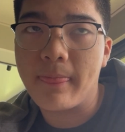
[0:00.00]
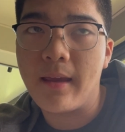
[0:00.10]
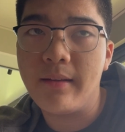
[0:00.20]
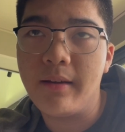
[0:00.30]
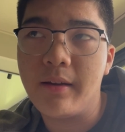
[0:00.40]

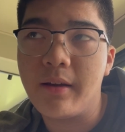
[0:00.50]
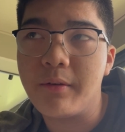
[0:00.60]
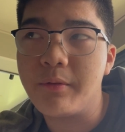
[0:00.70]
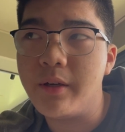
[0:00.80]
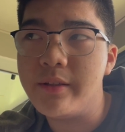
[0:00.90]
I think
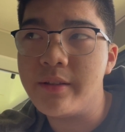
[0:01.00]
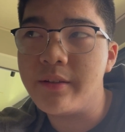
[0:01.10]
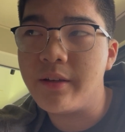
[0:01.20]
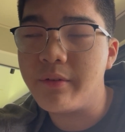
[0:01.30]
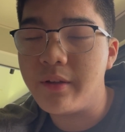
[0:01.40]
I
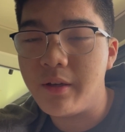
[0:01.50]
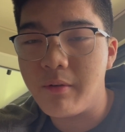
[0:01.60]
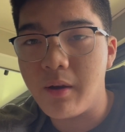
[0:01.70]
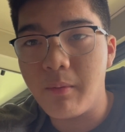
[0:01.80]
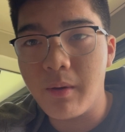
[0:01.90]
reasoned everything
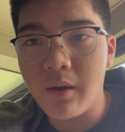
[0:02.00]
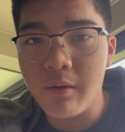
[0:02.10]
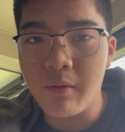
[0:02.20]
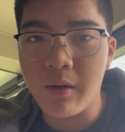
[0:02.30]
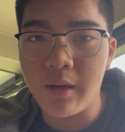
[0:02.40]
quite
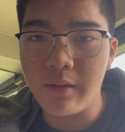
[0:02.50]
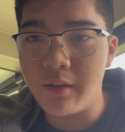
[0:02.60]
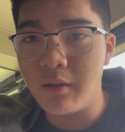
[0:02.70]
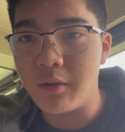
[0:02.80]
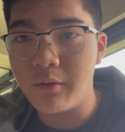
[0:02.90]
well. I
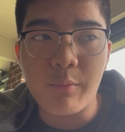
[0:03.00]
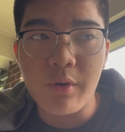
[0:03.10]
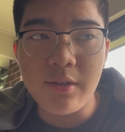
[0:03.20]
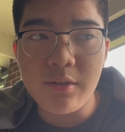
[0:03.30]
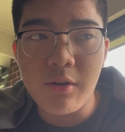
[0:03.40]
did a lot of
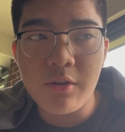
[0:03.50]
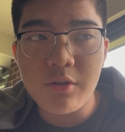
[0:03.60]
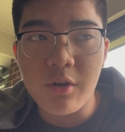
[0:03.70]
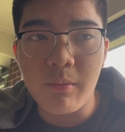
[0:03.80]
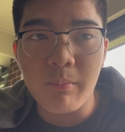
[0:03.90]

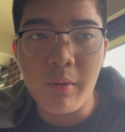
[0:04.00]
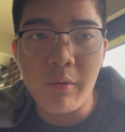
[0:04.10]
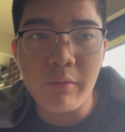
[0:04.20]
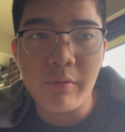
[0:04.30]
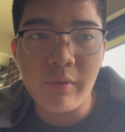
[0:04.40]
research on
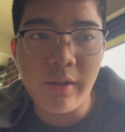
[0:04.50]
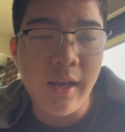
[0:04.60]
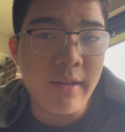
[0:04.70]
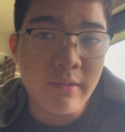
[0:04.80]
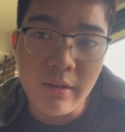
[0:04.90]
both
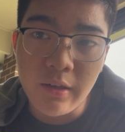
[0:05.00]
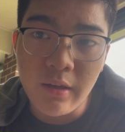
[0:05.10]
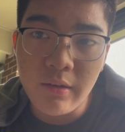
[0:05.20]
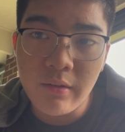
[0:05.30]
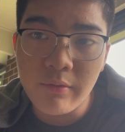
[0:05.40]
case
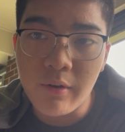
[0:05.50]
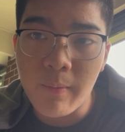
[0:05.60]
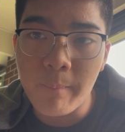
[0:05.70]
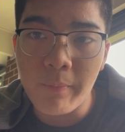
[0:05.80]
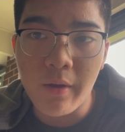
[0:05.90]
studies
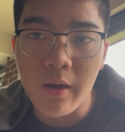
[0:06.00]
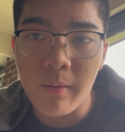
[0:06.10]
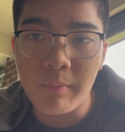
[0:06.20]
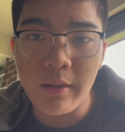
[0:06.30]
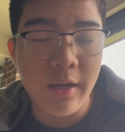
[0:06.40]
from
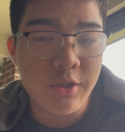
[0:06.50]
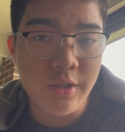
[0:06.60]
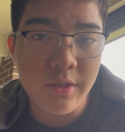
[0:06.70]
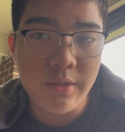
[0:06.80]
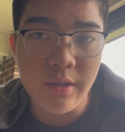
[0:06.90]

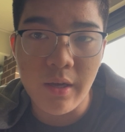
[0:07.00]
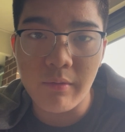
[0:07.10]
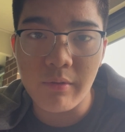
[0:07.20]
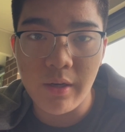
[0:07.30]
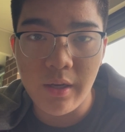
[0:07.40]
lectures
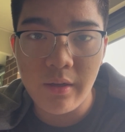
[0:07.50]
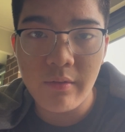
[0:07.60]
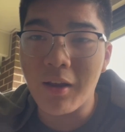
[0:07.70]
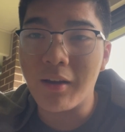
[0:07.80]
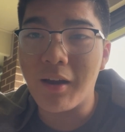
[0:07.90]
and
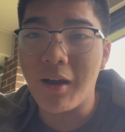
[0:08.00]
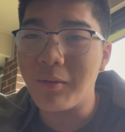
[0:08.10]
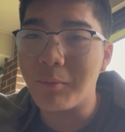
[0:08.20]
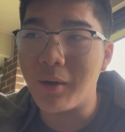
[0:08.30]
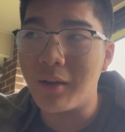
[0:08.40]
readings. I
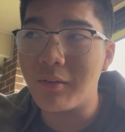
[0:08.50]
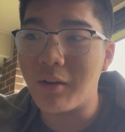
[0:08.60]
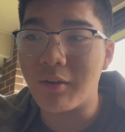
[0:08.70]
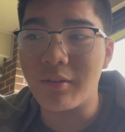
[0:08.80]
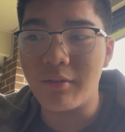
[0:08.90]
can't wait
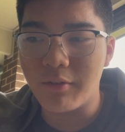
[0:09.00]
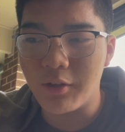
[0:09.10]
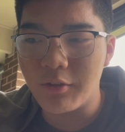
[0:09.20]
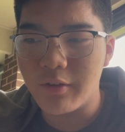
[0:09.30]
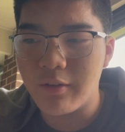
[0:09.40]
to actually
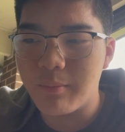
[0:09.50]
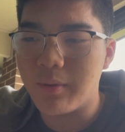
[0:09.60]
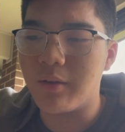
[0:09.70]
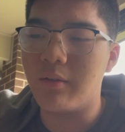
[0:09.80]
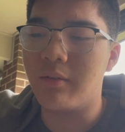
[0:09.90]
finish this
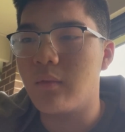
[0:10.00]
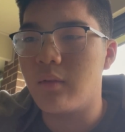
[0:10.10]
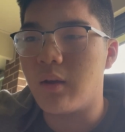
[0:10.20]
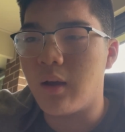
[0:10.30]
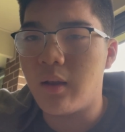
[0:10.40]
because
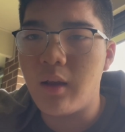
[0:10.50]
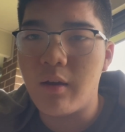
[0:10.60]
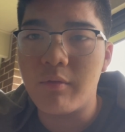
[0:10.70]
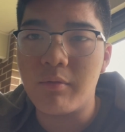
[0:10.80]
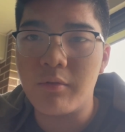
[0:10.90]
I
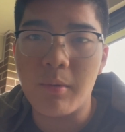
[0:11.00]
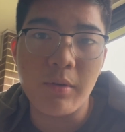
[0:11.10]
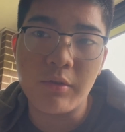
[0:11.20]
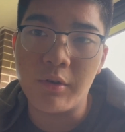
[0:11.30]
have so much to